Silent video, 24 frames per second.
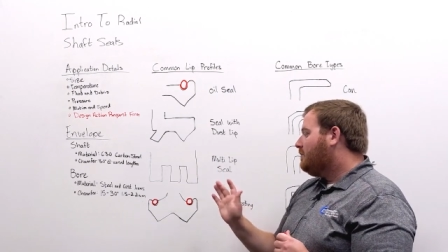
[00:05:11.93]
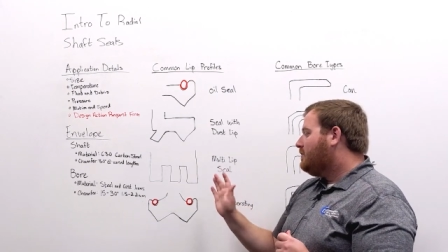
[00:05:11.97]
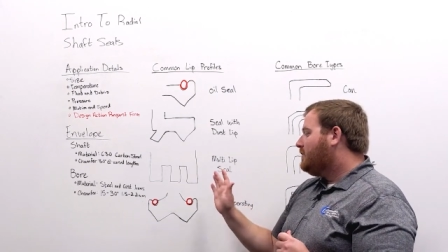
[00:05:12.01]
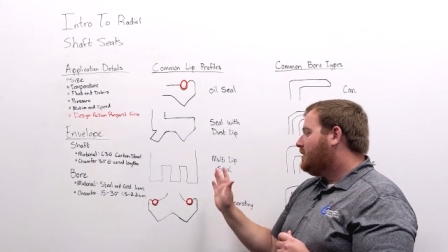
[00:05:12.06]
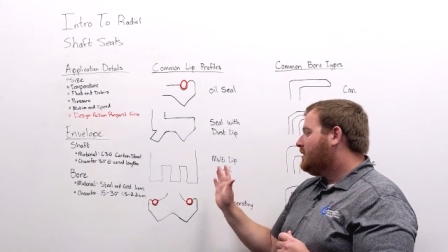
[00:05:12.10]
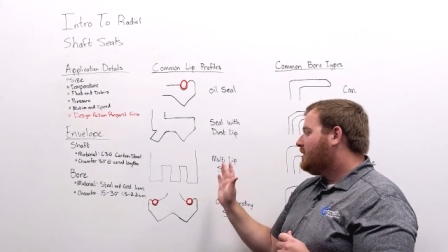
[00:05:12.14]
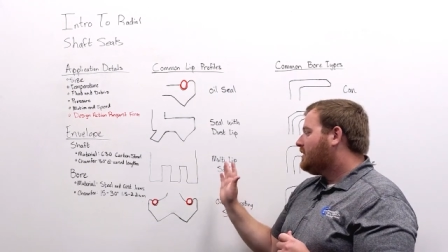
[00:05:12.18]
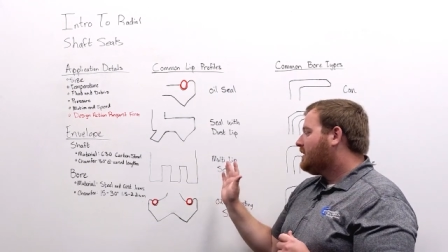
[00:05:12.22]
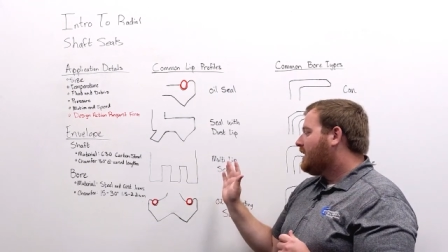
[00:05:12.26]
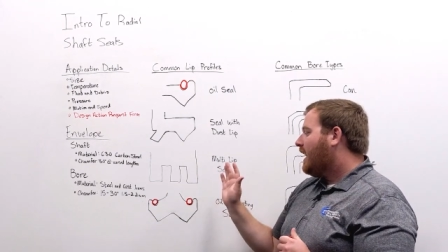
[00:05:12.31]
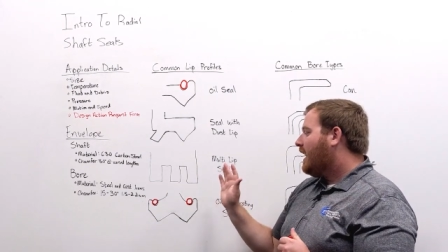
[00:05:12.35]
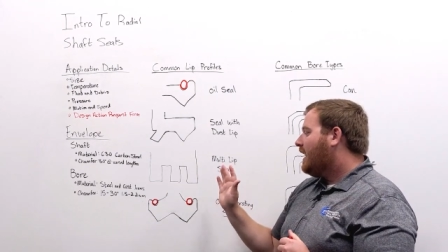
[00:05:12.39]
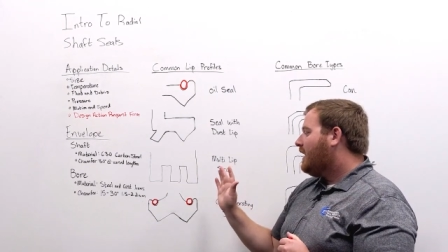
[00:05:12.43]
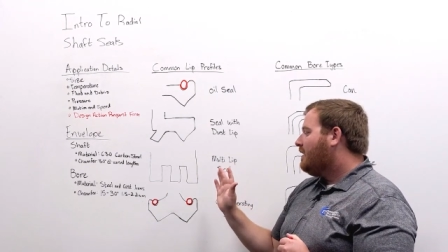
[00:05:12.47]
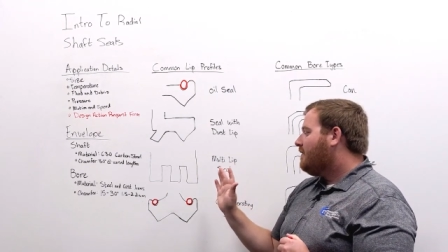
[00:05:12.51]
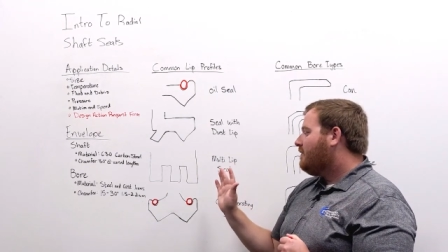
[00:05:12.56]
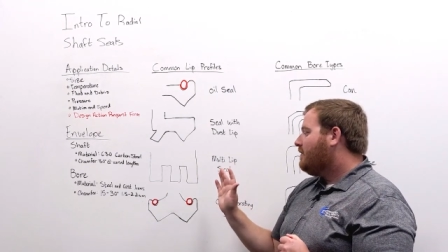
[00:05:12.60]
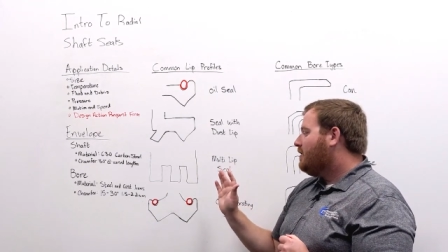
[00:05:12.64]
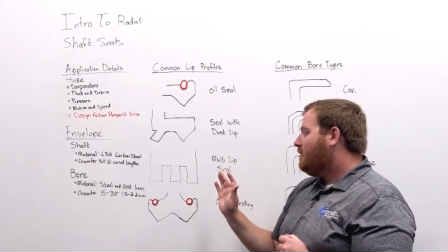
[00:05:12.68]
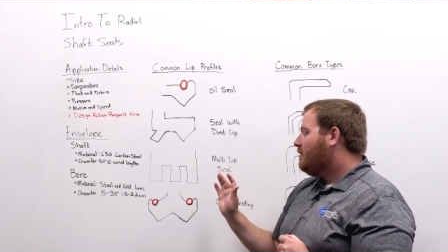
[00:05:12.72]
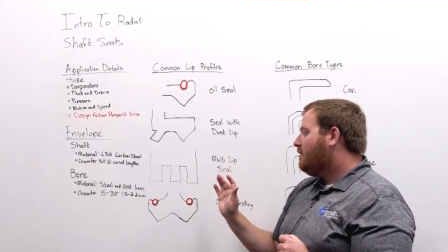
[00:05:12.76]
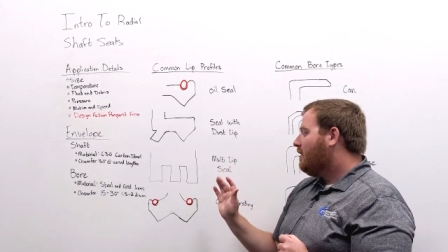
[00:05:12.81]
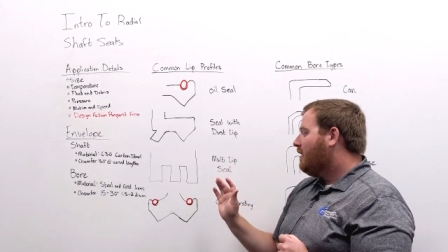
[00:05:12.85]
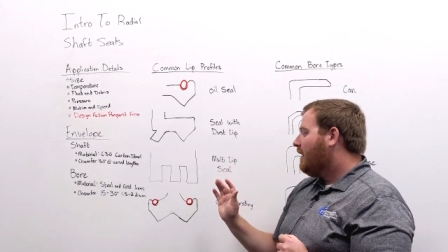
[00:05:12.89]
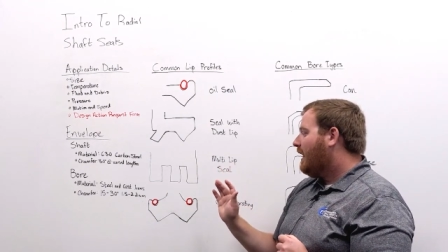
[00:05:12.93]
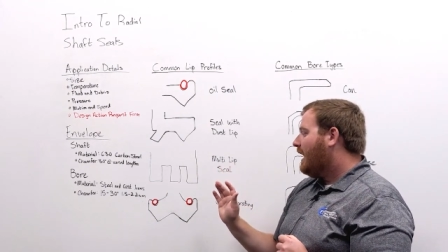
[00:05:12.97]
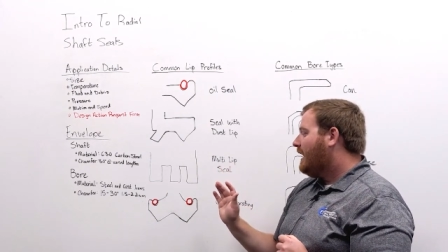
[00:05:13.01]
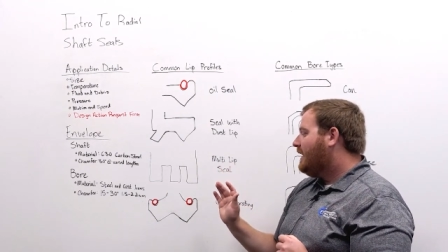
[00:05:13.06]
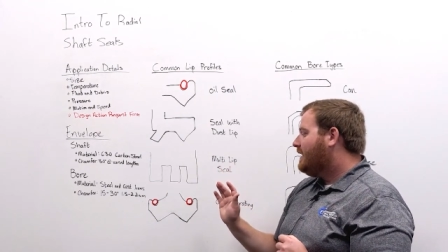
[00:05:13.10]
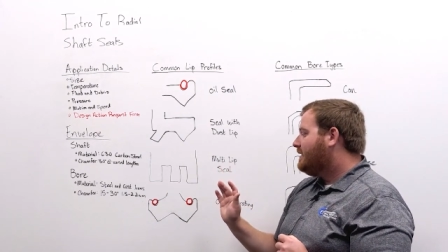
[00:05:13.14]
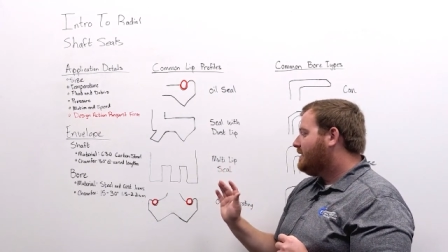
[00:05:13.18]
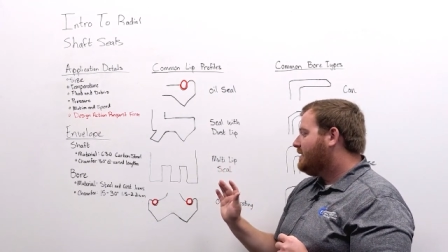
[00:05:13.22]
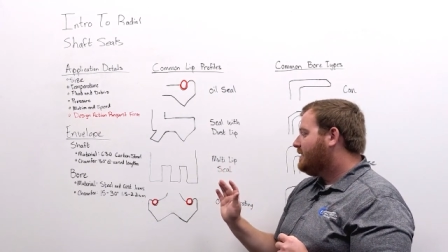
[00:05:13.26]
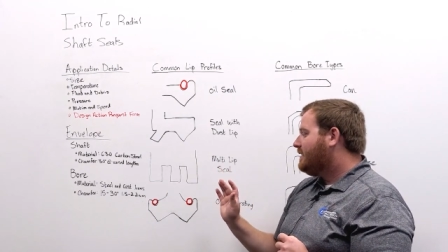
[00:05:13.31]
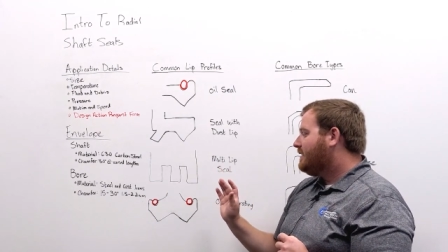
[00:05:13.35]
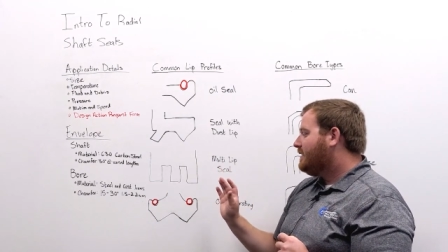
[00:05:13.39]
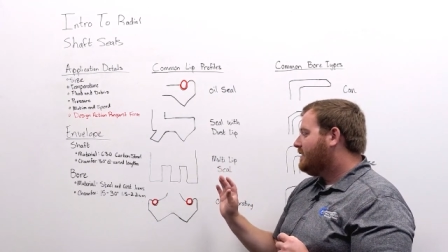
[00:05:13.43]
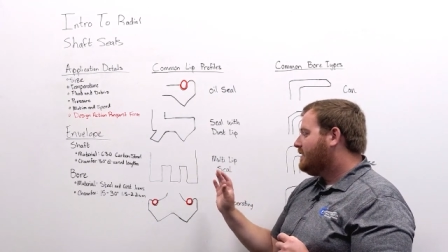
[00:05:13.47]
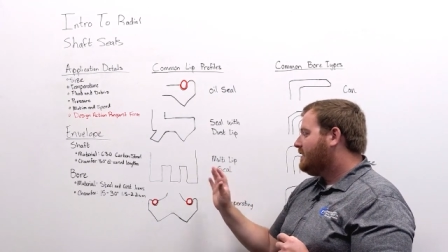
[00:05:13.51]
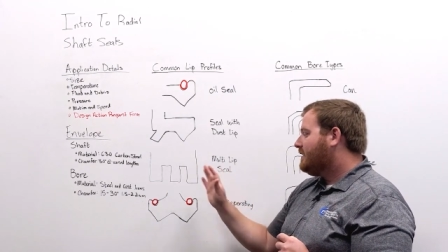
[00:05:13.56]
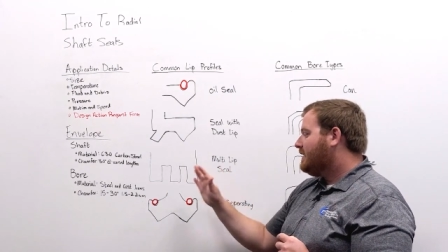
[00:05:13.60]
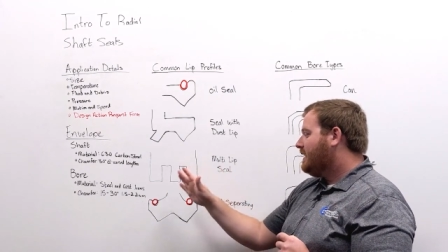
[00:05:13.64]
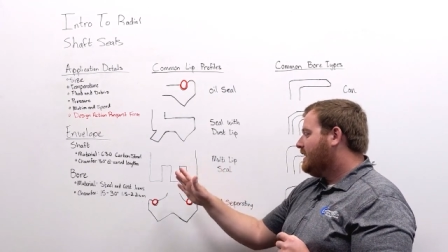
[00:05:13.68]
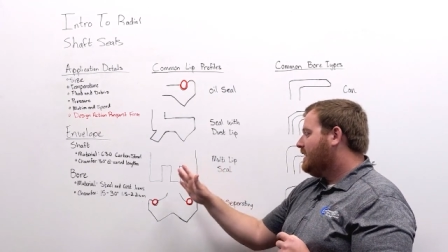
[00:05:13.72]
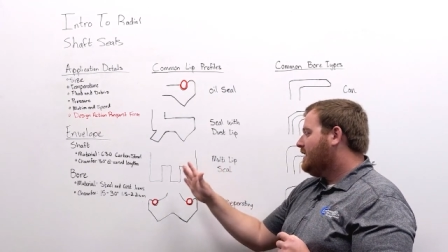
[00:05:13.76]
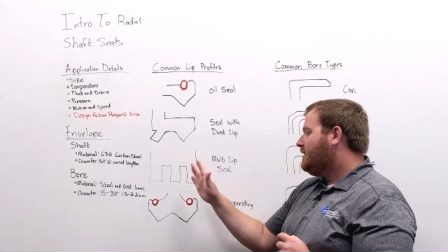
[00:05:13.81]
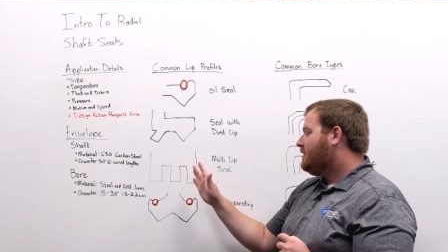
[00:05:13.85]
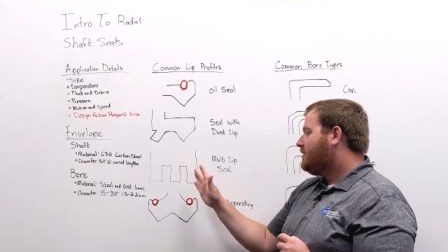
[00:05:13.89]
Just kind of utilizes
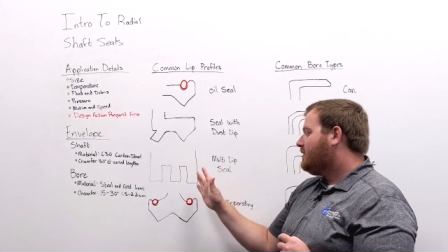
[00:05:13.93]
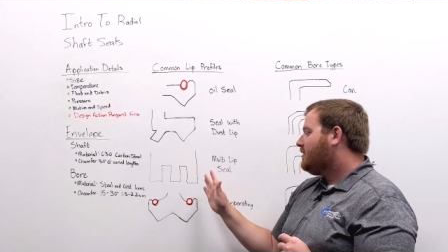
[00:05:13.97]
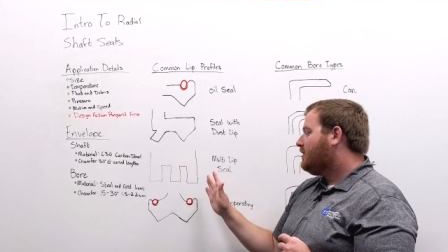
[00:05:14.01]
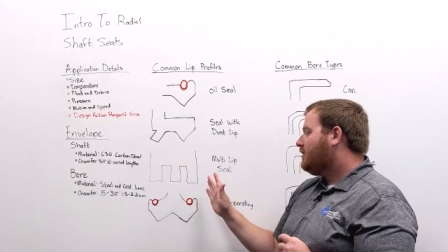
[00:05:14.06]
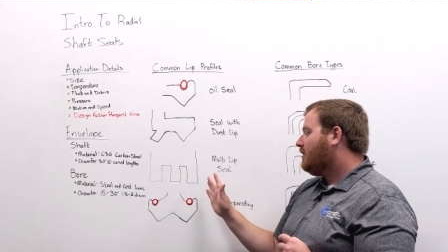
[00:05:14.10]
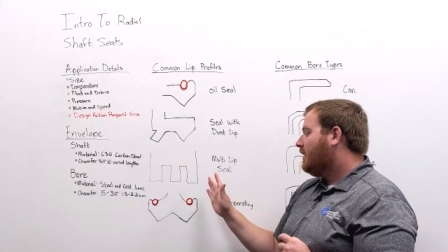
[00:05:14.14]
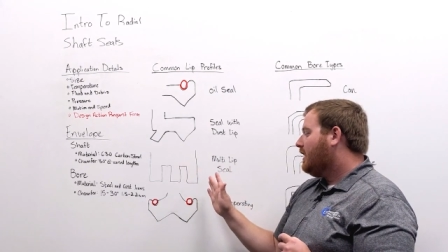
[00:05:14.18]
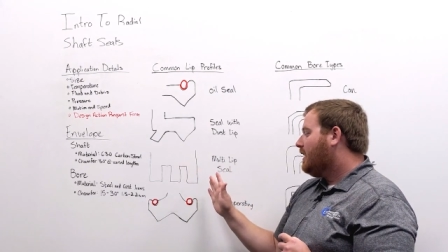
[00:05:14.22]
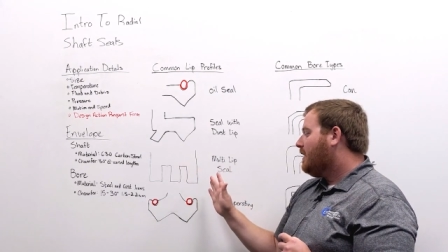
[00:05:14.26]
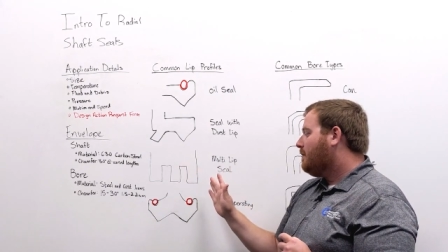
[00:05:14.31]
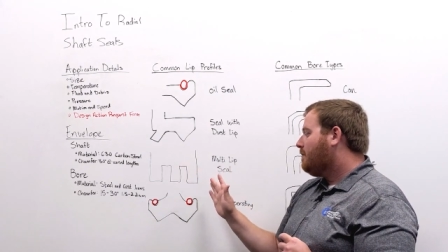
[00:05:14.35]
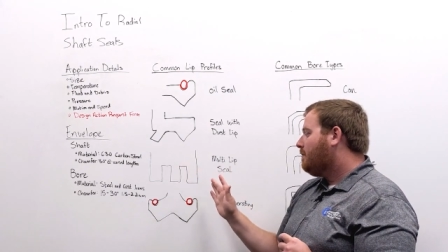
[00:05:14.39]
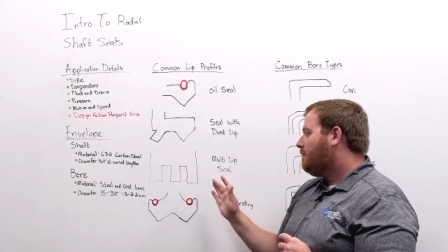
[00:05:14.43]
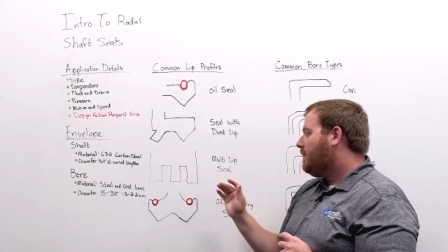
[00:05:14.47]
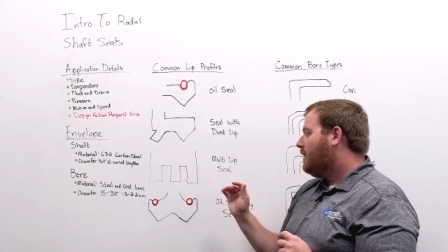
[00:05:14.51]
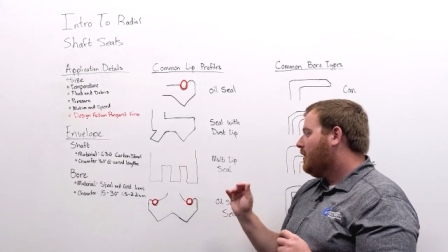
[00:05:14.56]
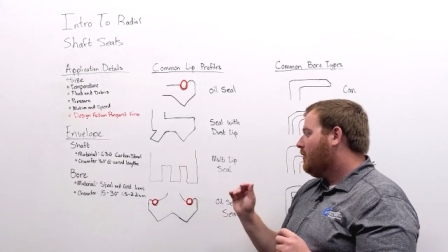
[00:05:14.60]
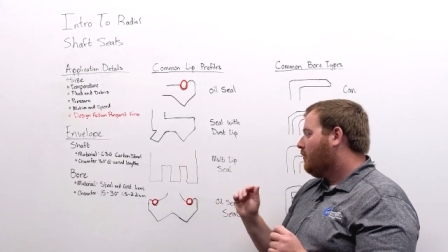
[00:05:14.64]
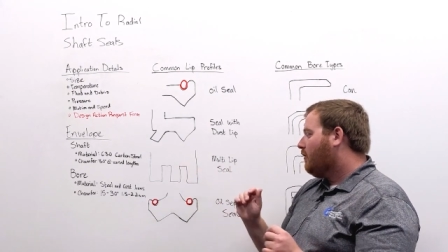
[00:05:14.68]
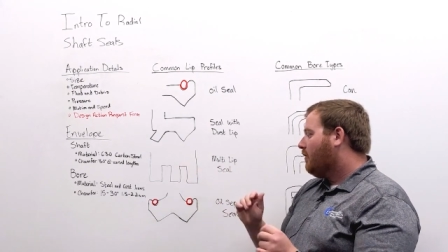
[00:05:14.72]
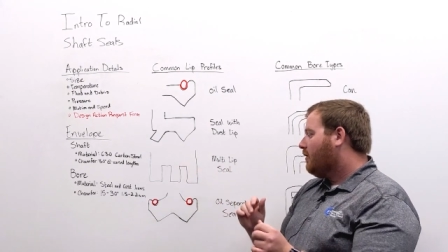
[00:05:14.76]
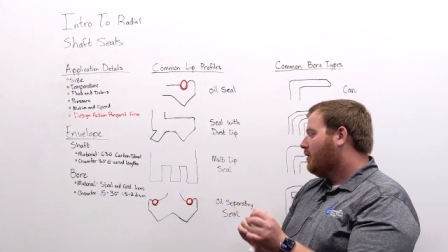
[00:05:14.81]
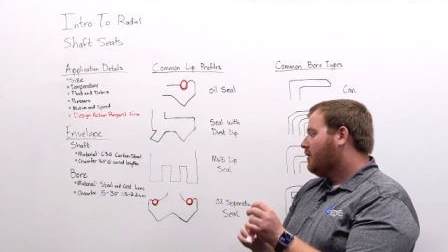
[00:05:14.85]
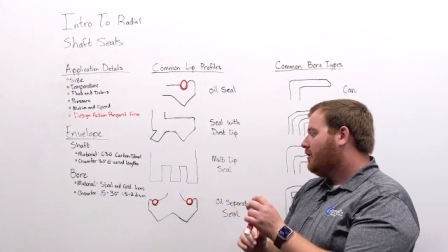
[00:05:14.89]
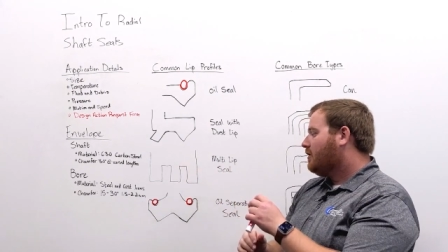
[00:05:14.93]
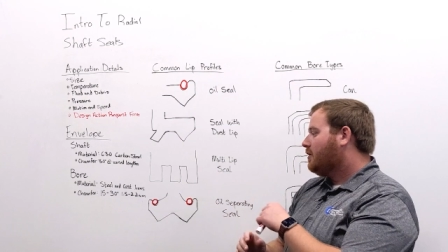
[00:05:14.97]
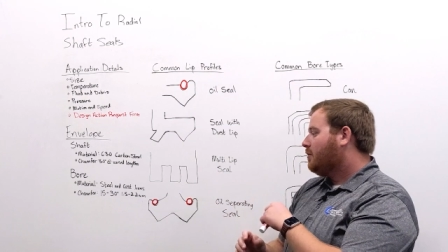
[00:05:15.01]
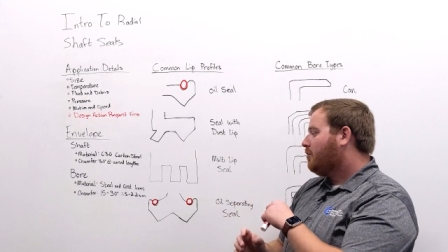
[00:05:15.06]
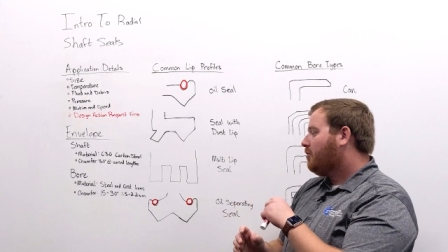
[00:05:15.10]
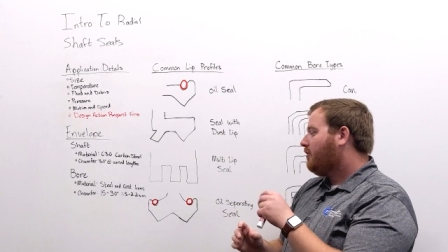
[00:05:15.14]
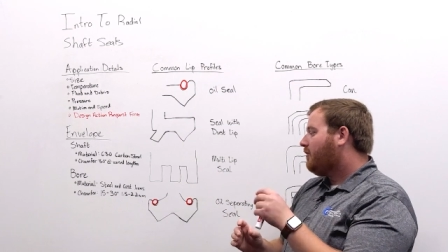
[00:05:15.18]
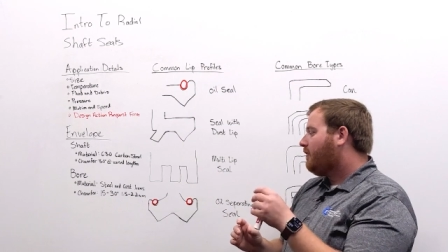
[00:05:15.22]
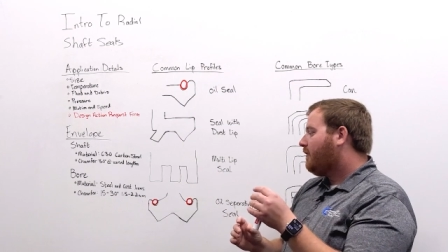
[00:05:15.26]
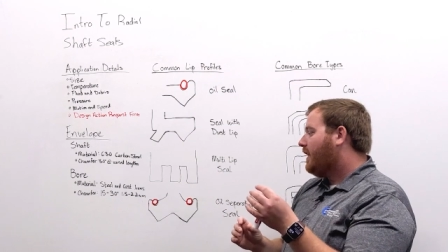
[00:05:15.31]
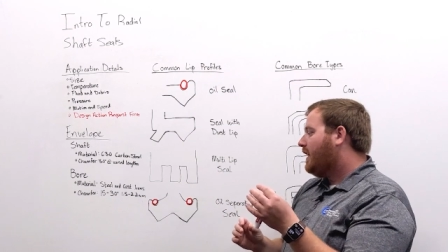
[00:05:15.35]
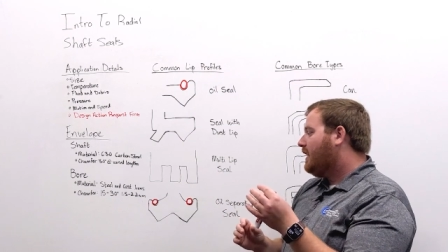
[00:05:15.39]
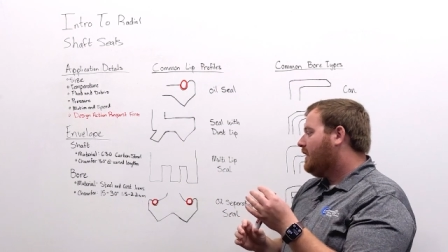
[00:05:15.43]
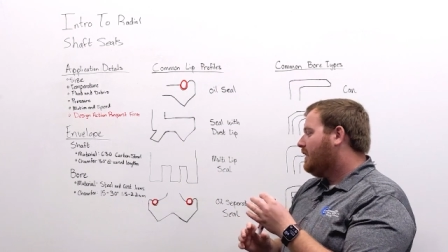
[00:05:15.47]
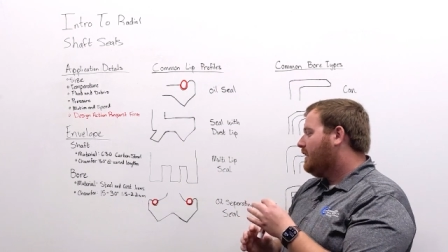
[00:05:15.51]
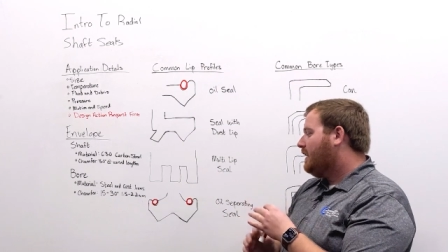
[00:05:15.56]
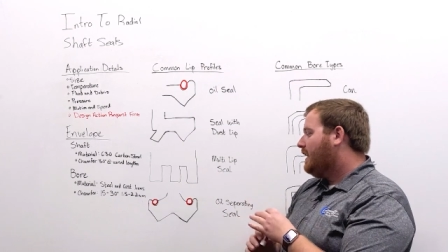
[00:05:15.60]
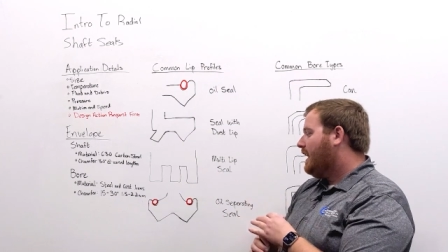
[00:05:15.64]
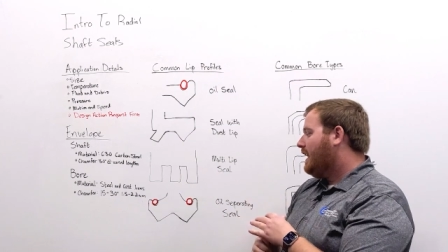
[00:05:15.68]
each lip in order to prevent